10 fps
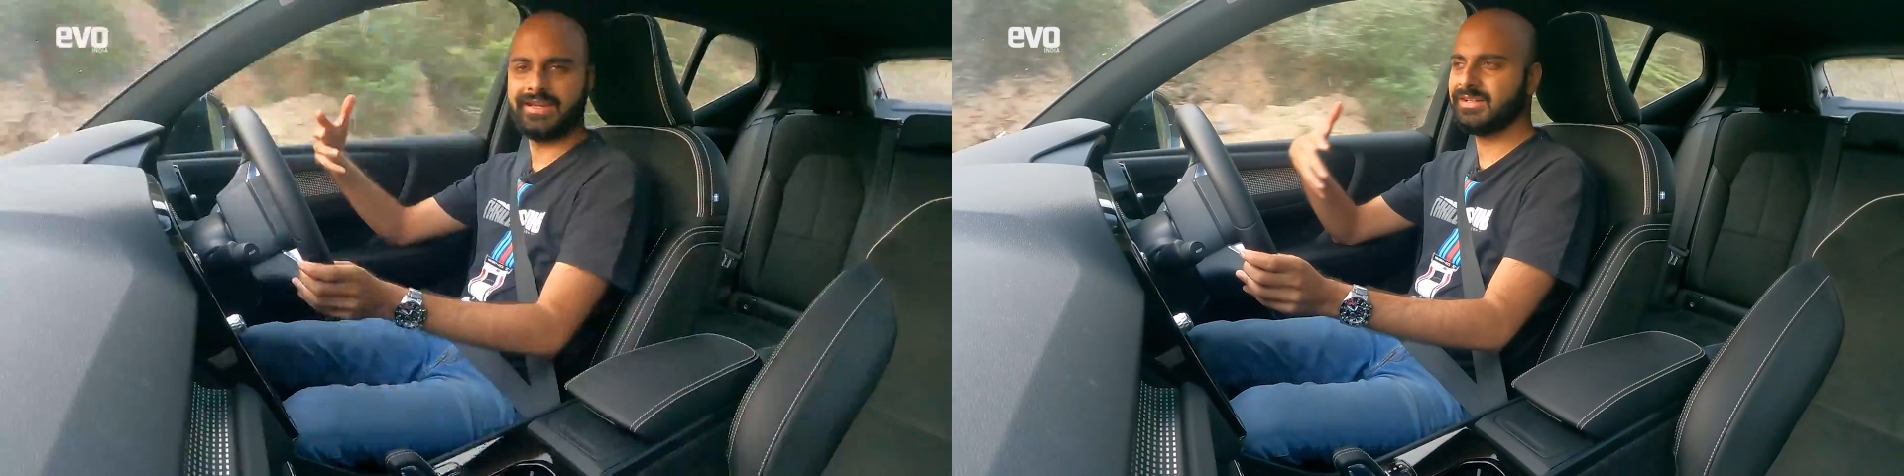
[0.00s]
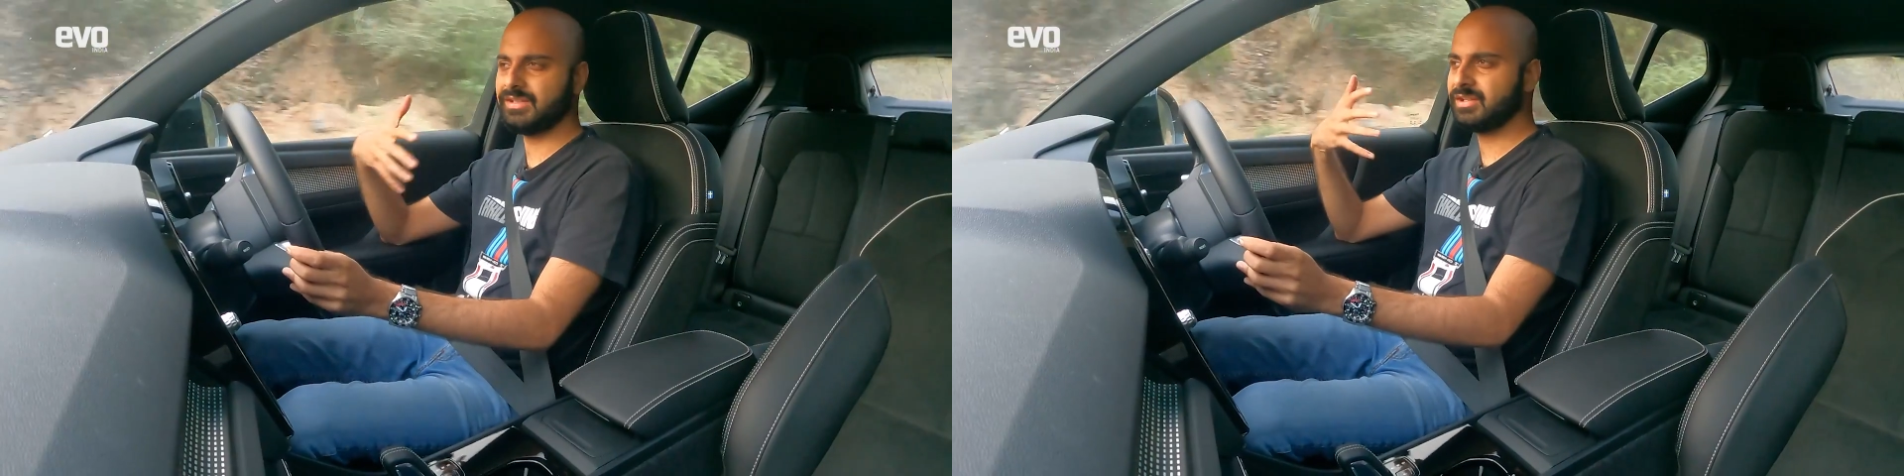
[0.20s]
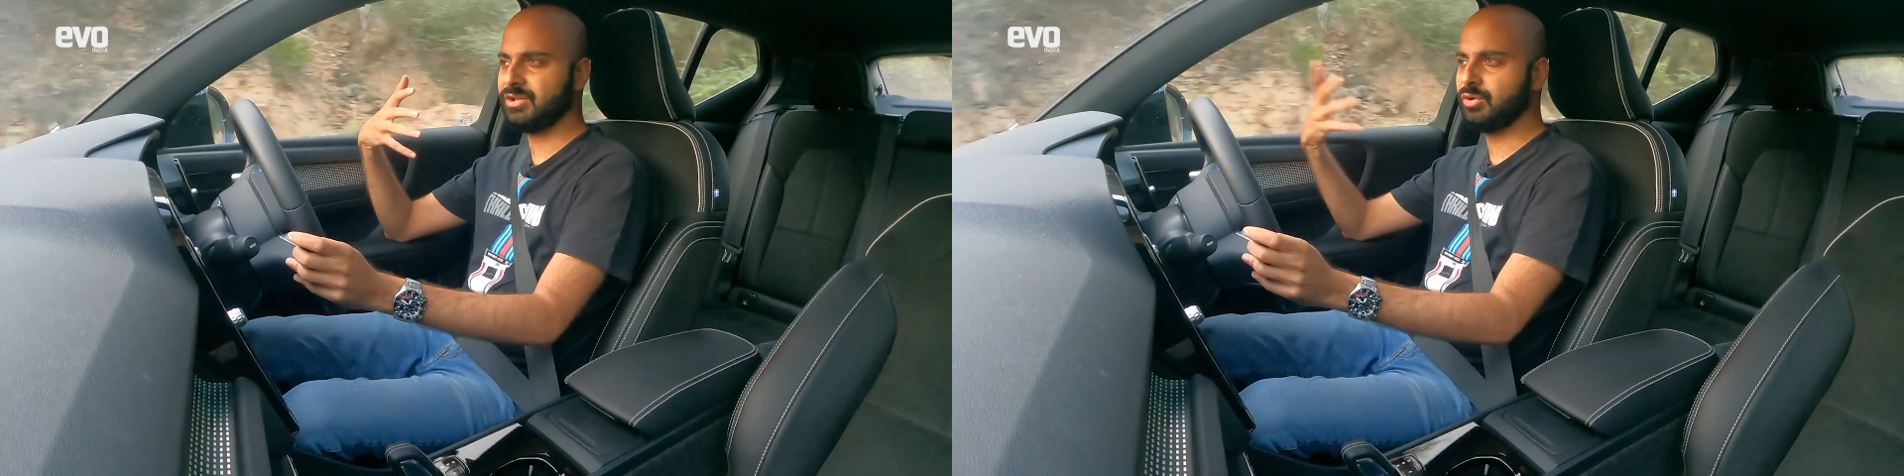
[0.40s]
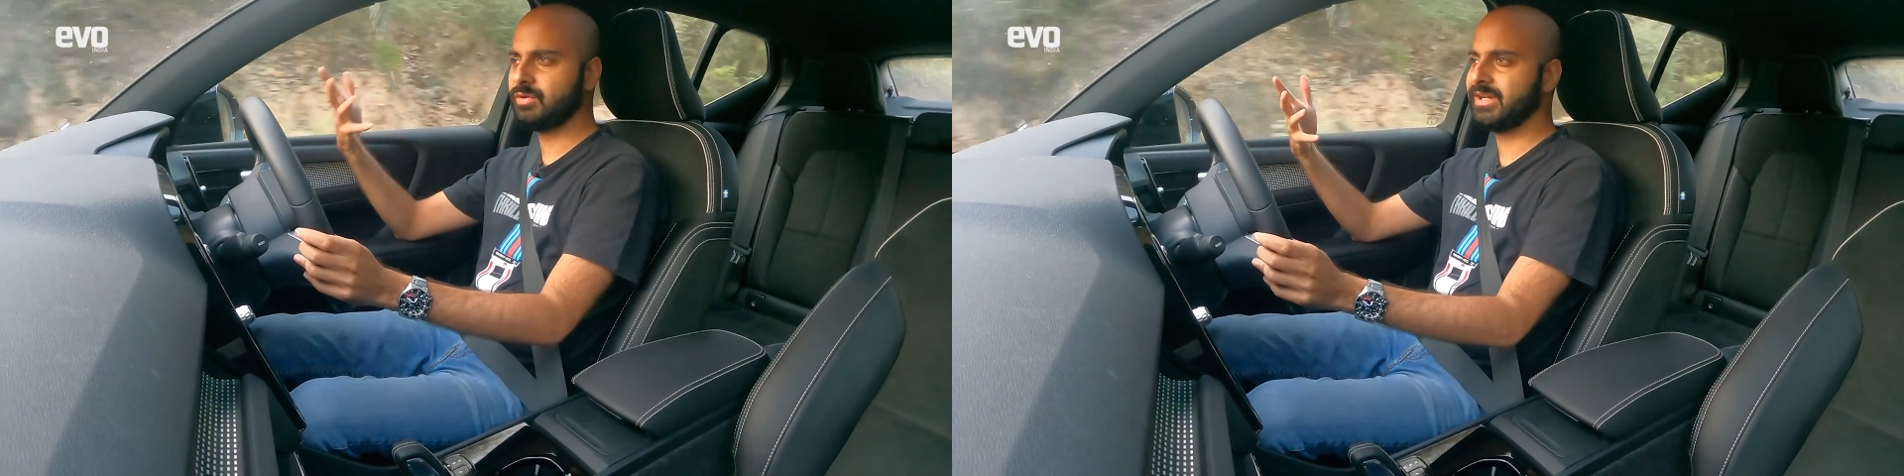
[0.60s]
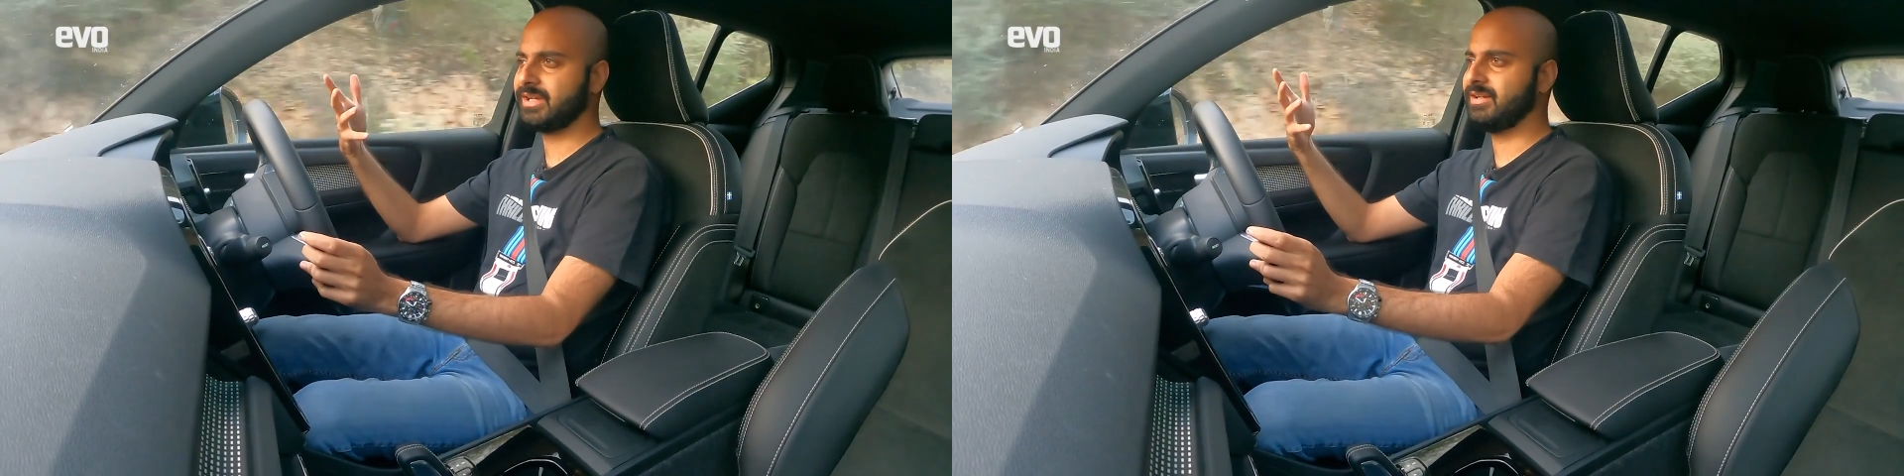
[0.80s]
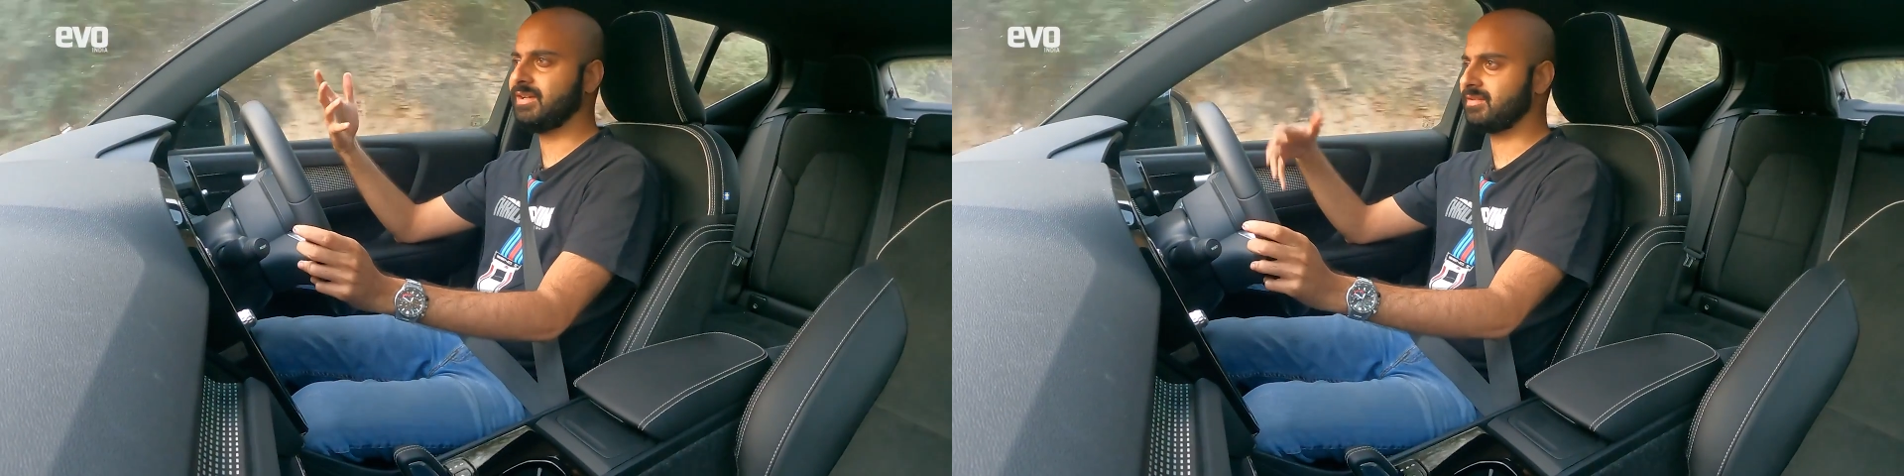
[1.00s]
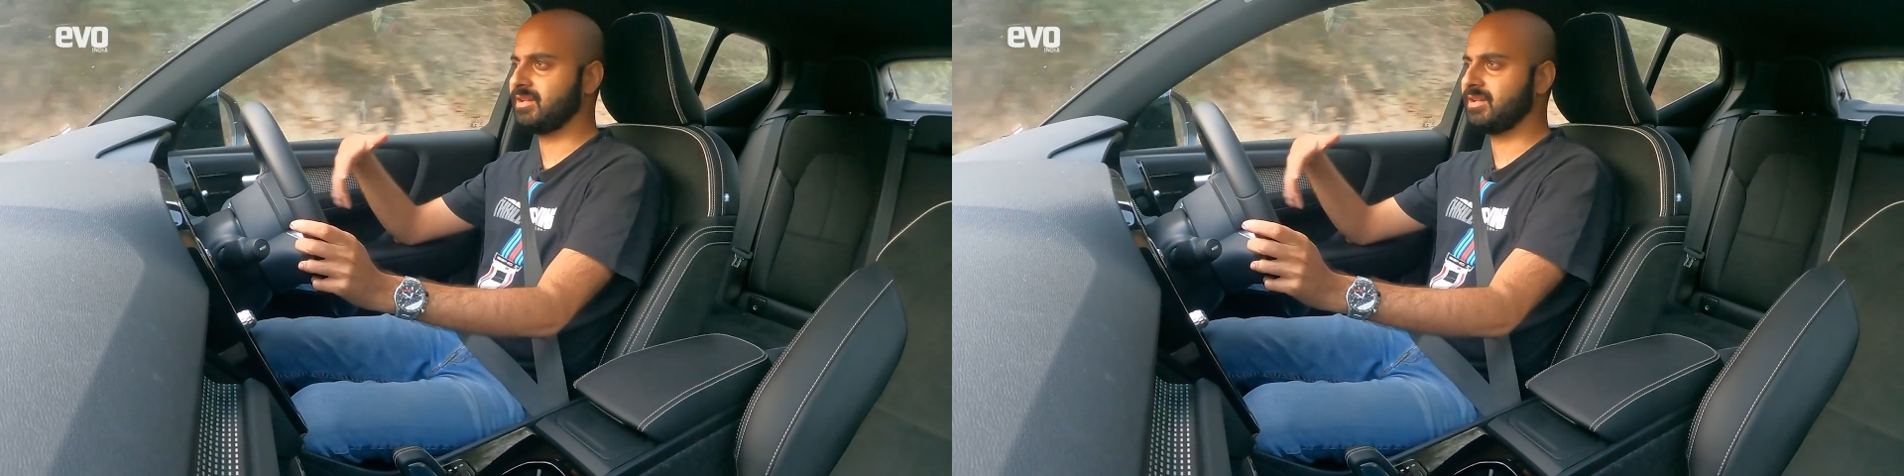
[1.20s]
it doesn't look like it does.